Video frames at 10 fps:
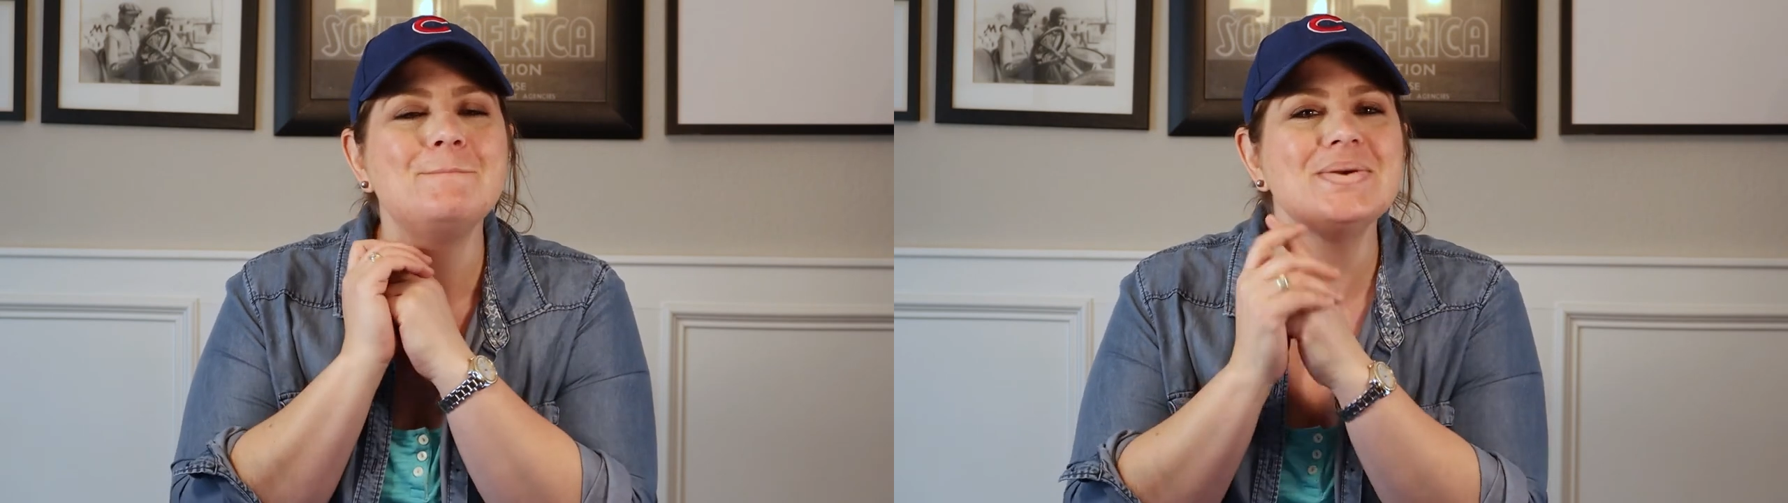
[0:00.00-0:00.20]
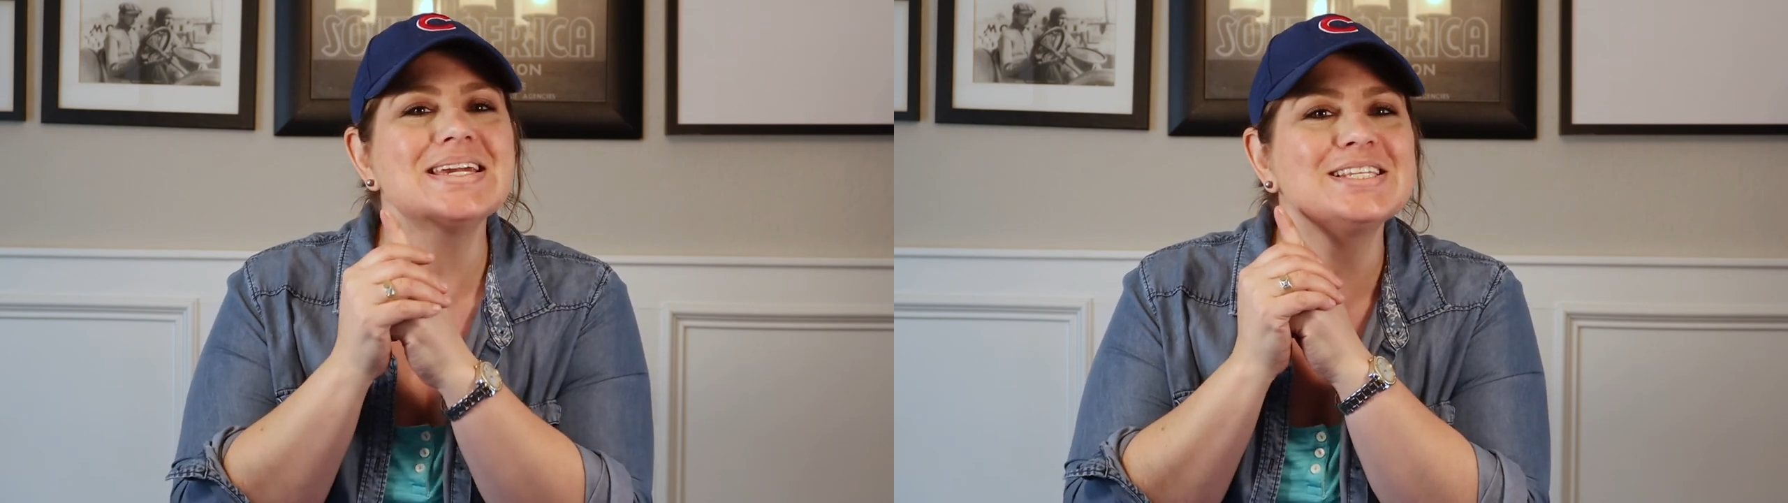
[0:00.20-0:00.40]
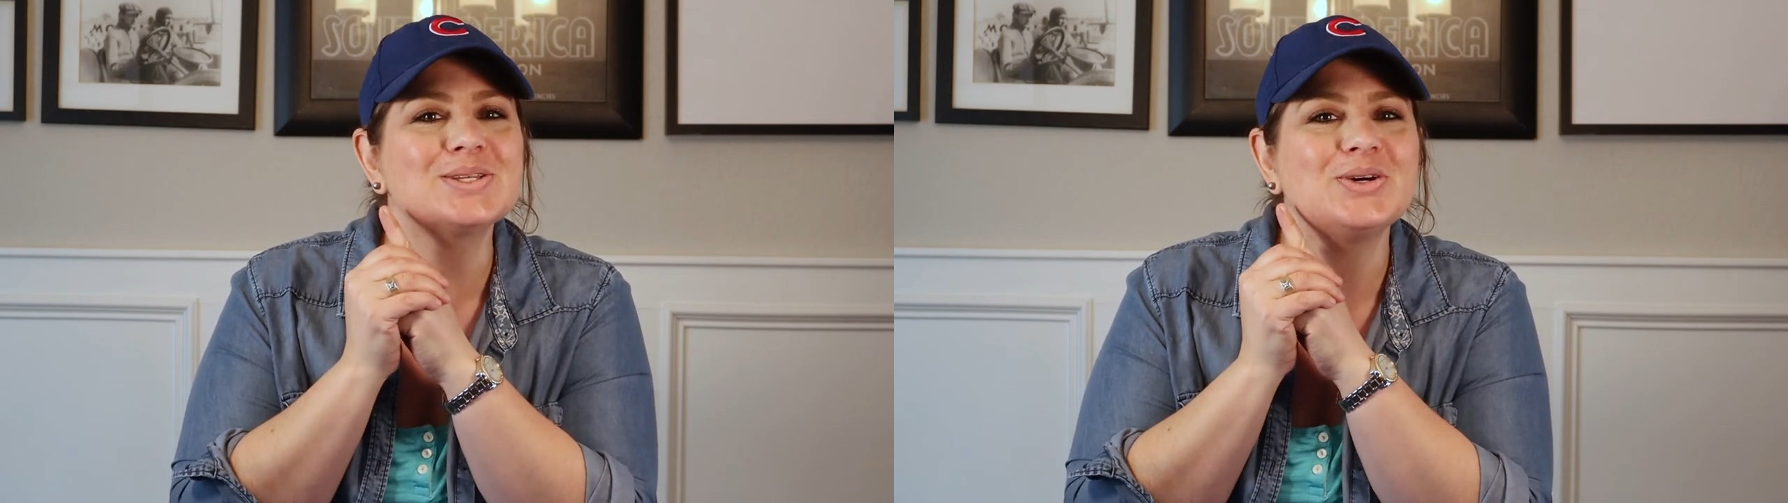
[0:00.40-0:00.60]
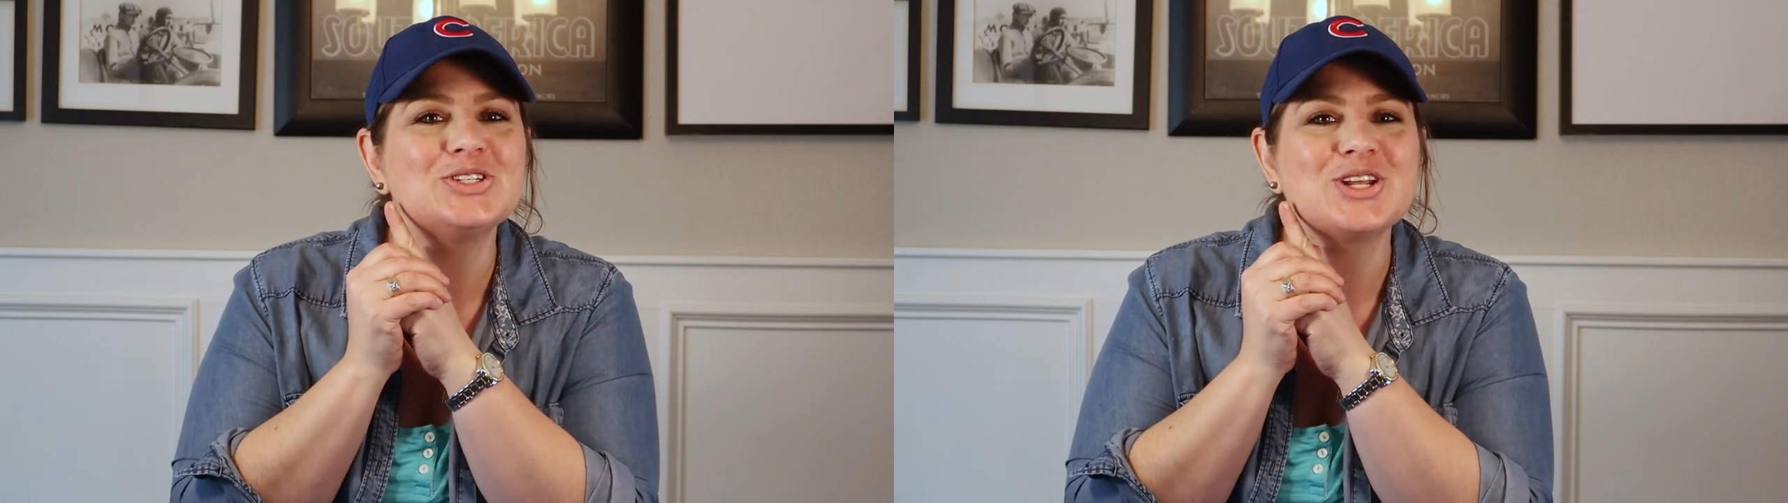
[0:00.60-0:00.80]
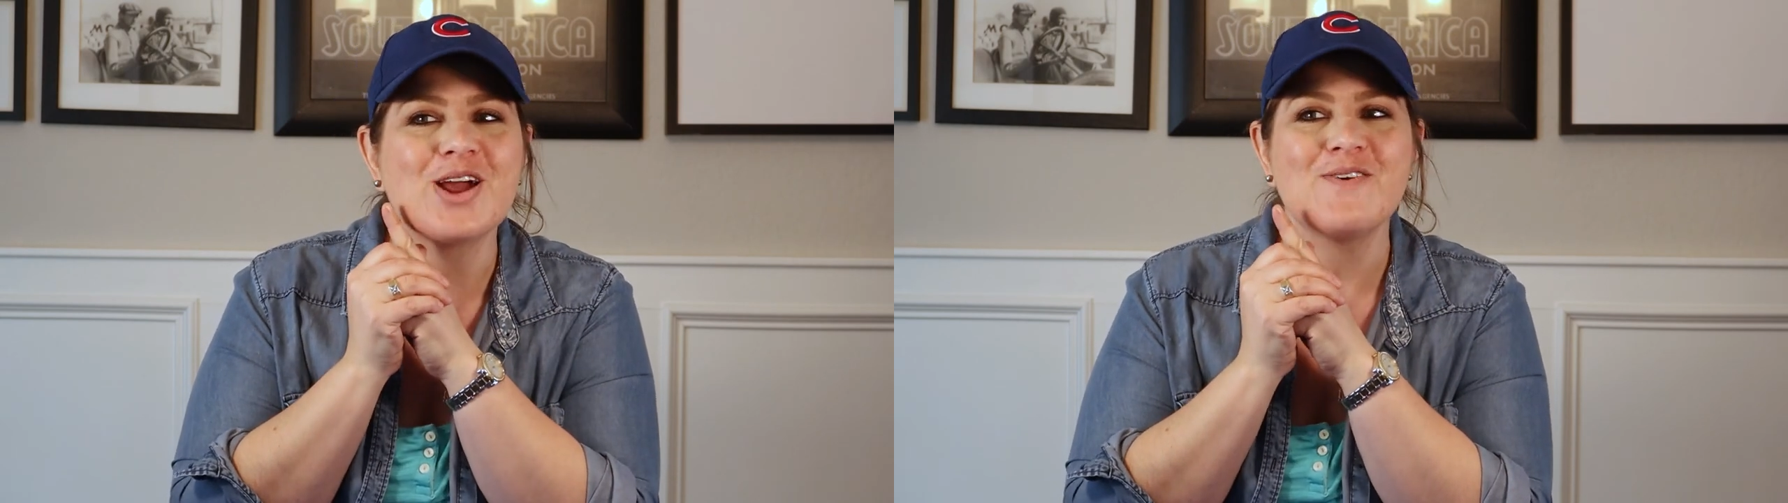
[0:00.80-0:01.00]
biggest
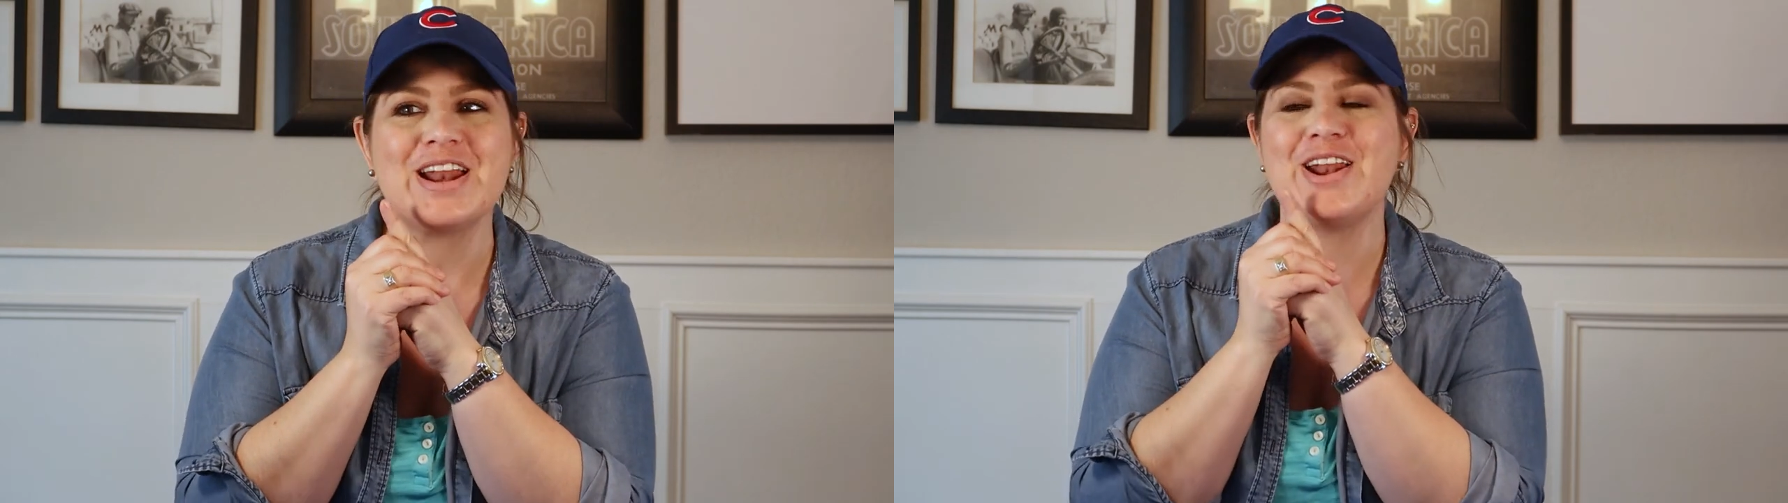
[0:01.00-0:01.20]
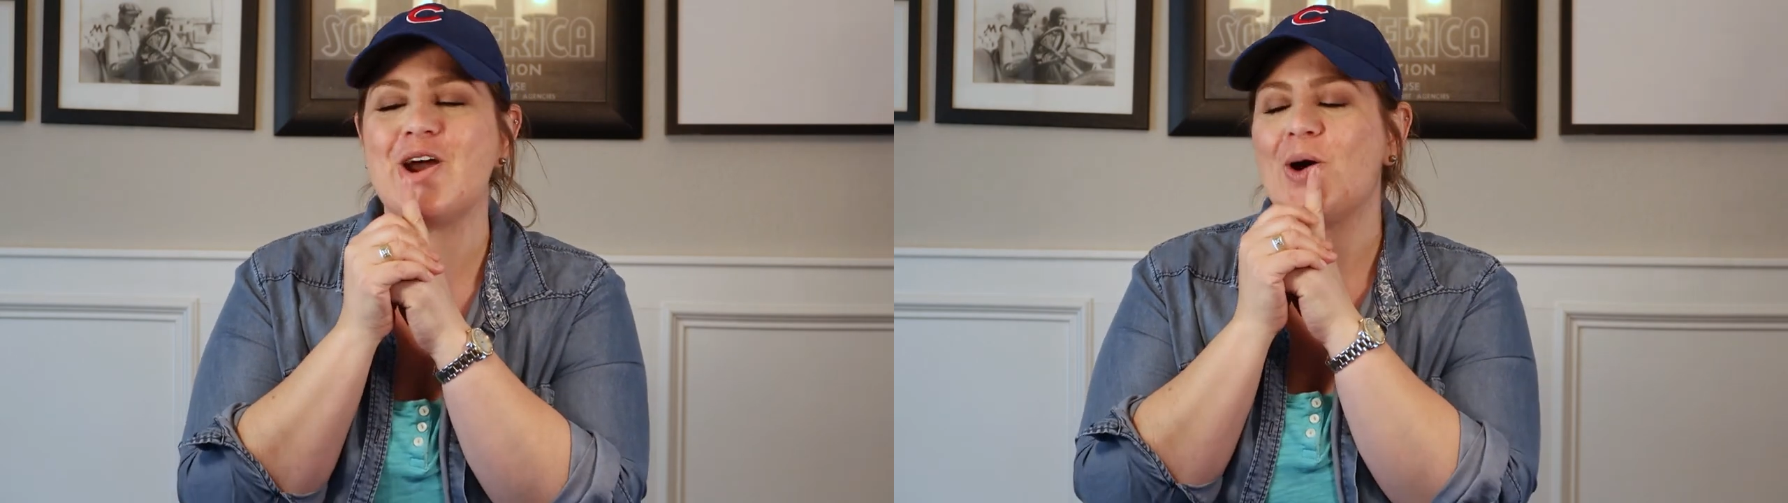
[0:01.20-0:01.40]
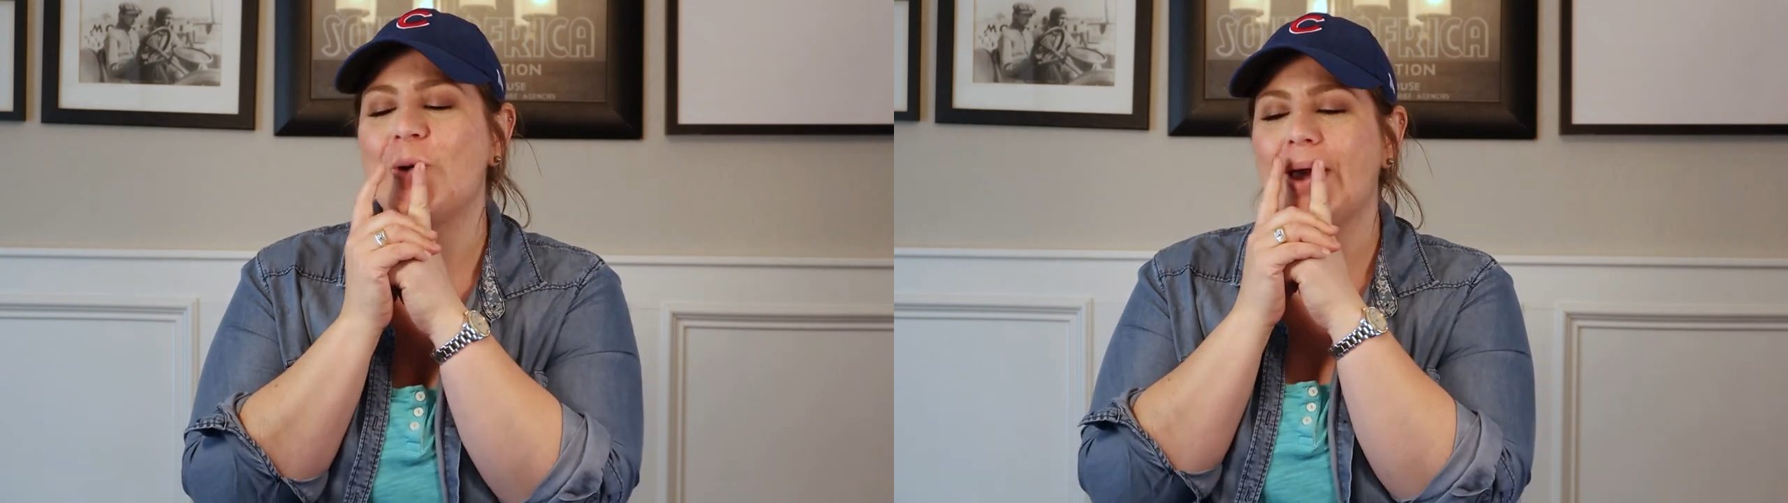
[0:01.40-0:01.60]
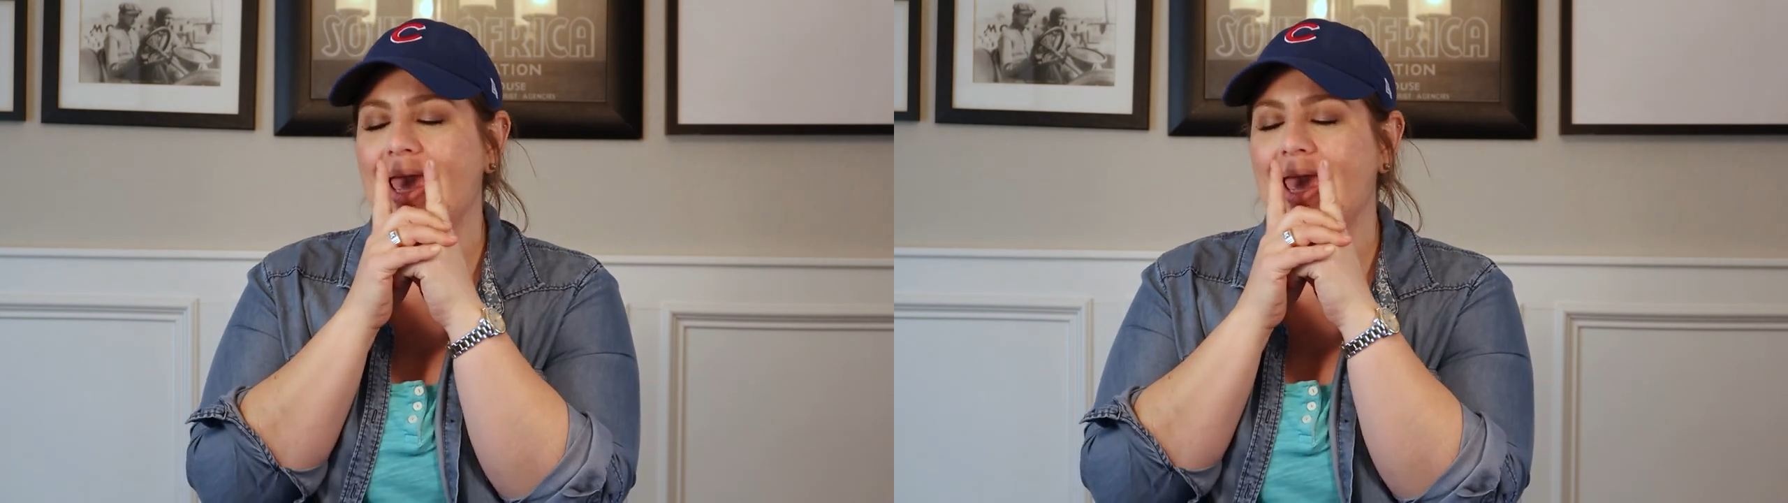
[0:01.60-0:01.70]
question I wanna know,